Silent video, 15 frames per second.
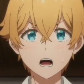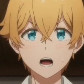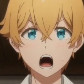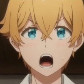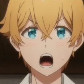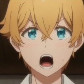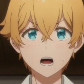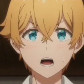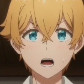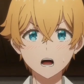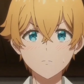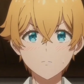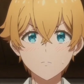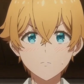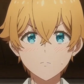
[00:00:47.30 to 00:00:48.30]
Misaki
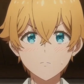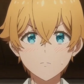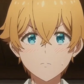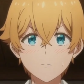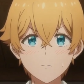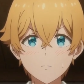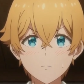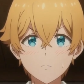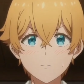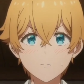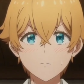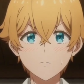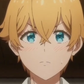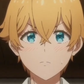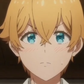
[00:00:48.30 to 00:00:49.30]
becomes a member of
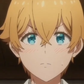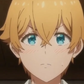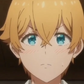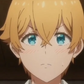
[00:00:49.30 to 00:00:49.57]
the Ikawa